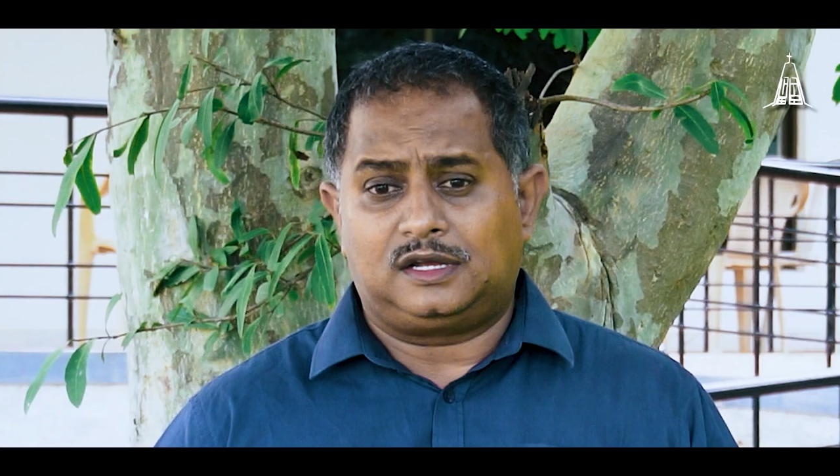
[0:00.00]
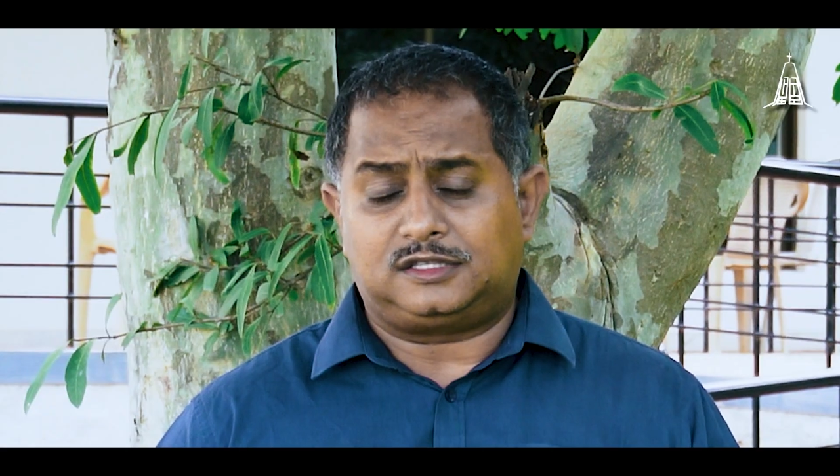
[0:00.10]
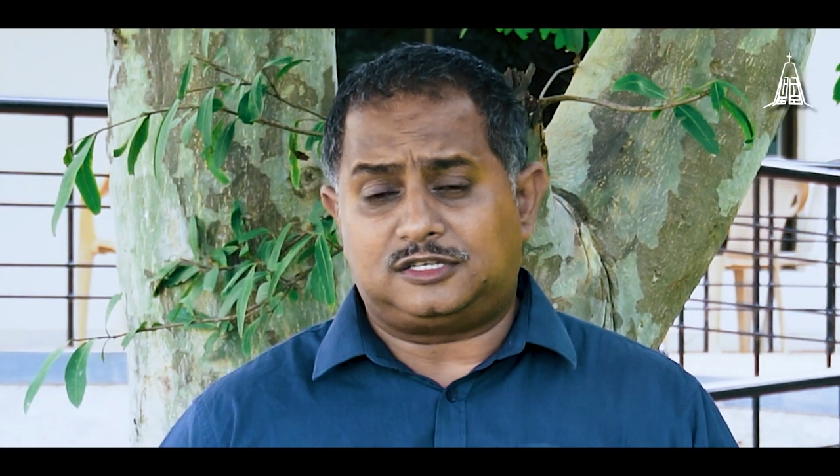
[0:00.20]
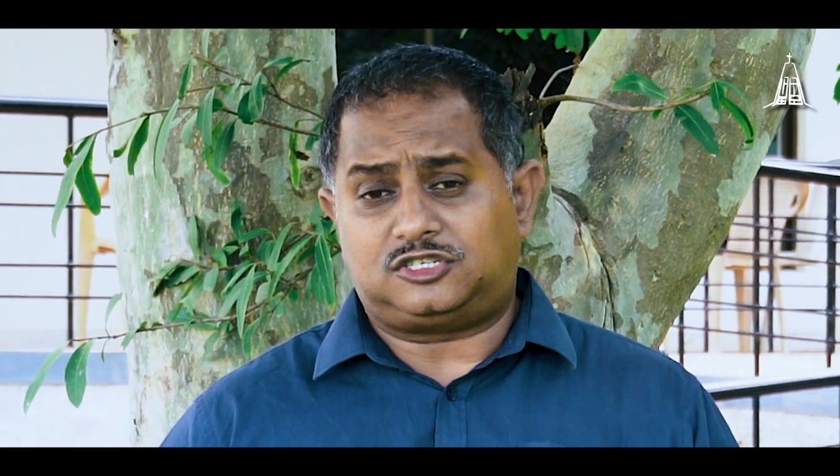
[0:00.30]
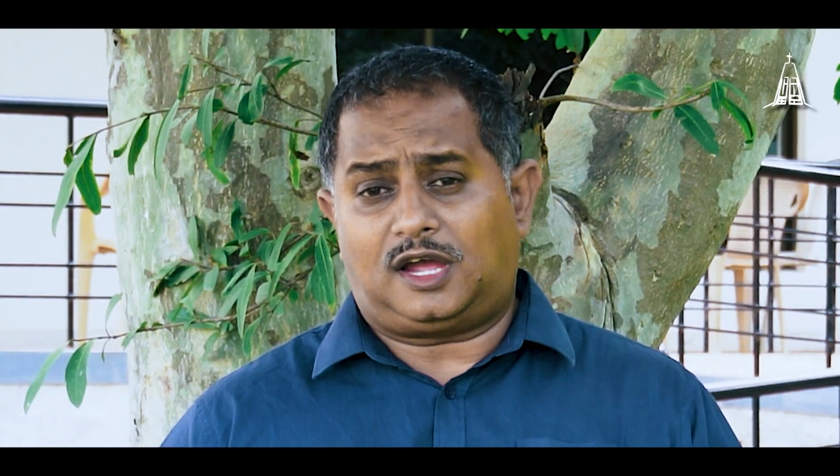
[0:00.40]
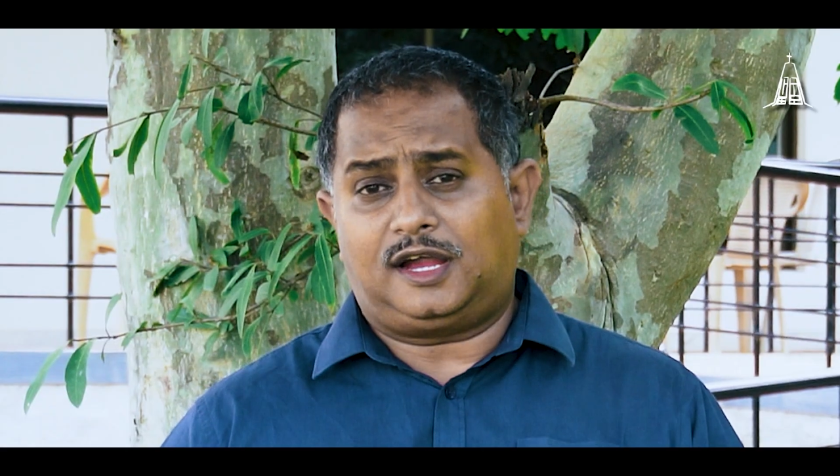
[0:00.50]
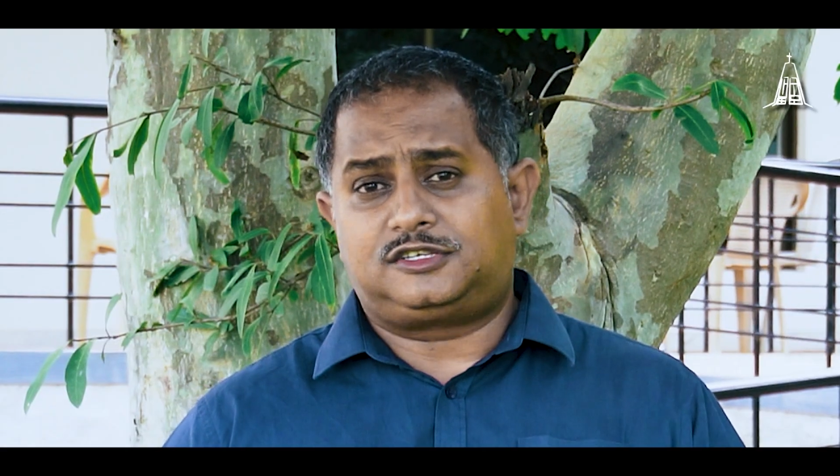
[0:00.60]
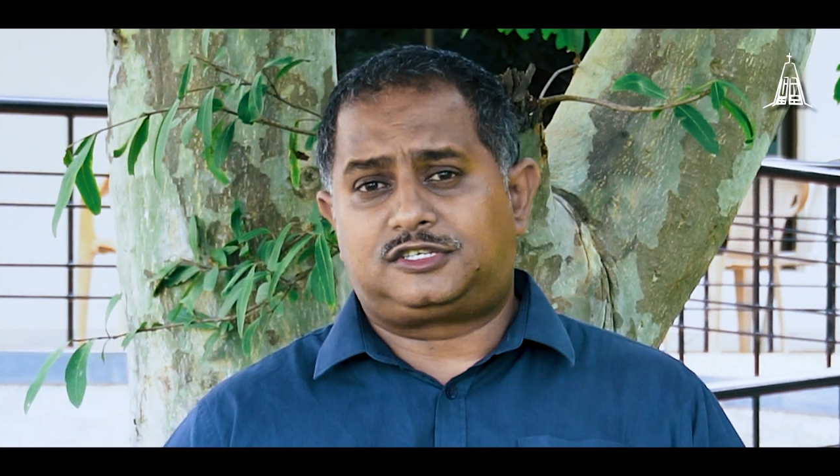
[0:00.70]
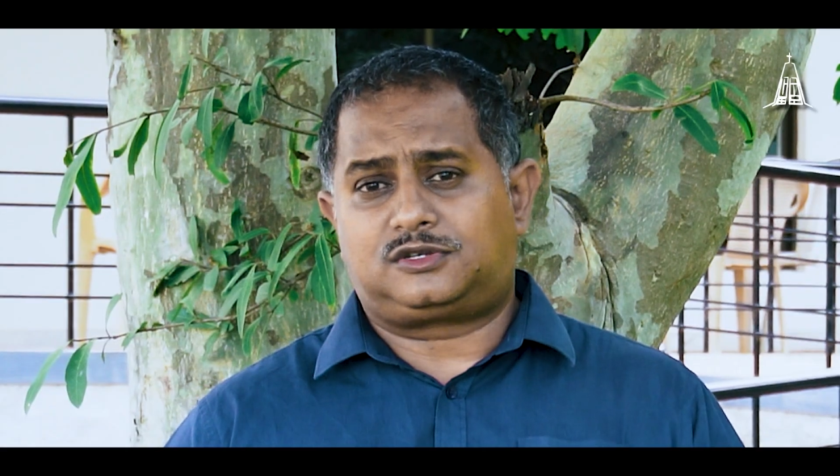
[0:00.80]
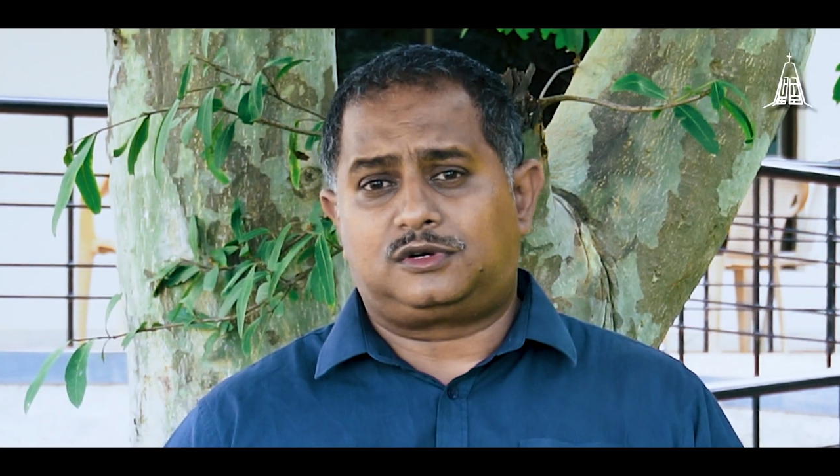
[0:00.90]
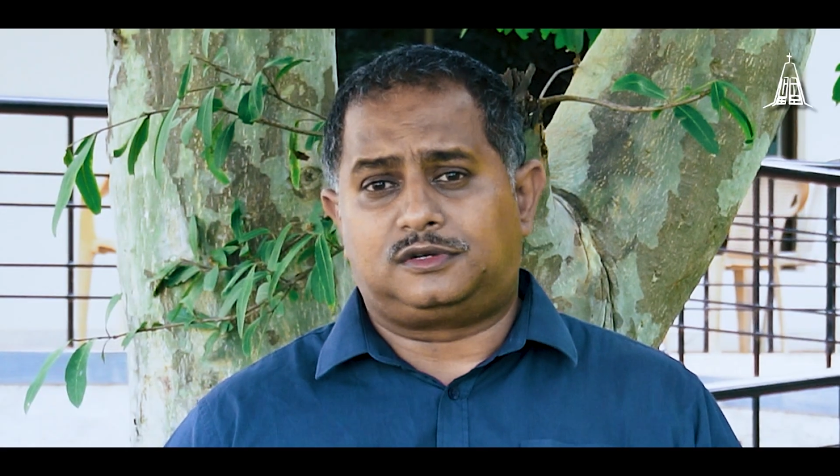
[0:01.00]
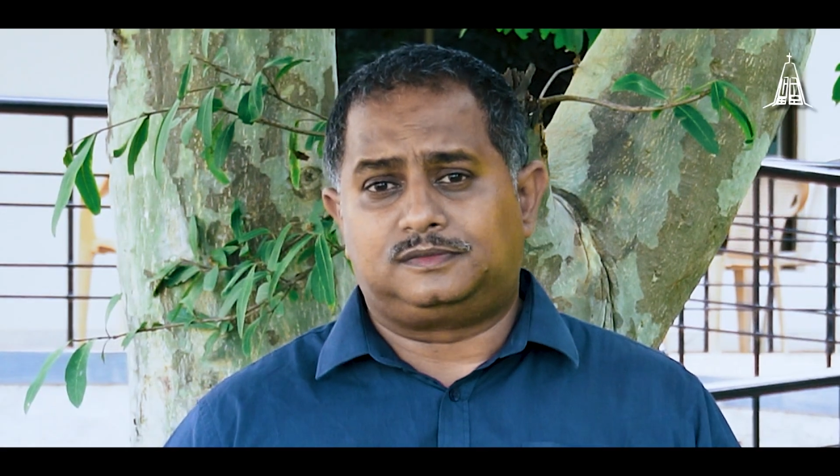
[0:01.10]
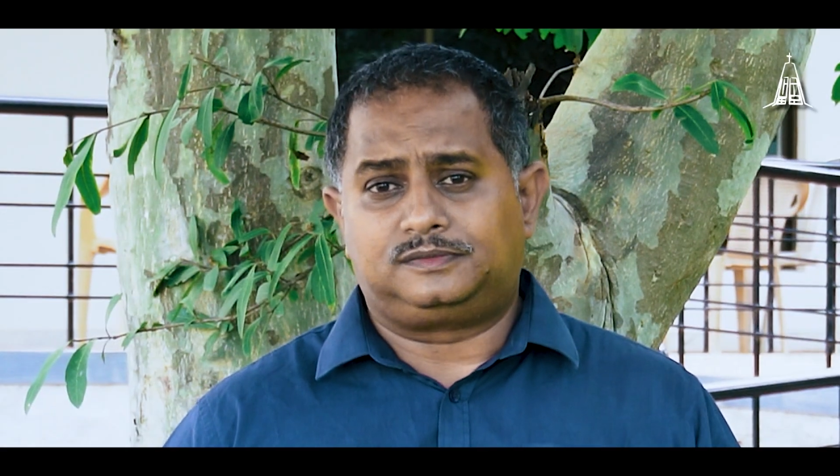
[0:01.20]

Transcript: The giant stood